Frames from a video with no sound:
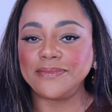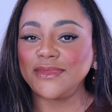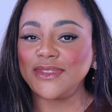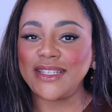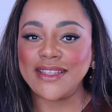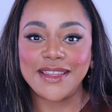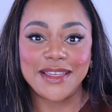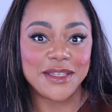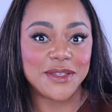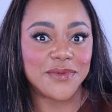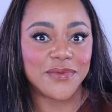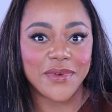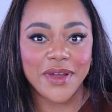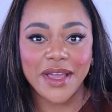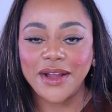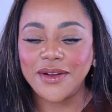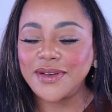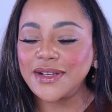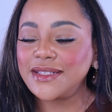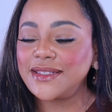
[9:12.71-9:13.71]
to this
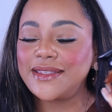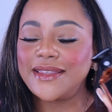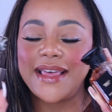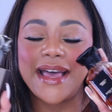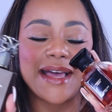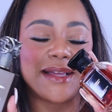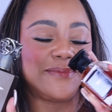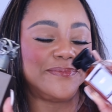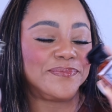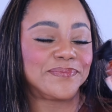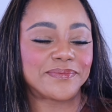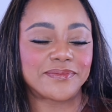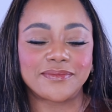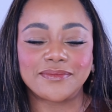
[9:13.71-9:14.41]
fragrance that,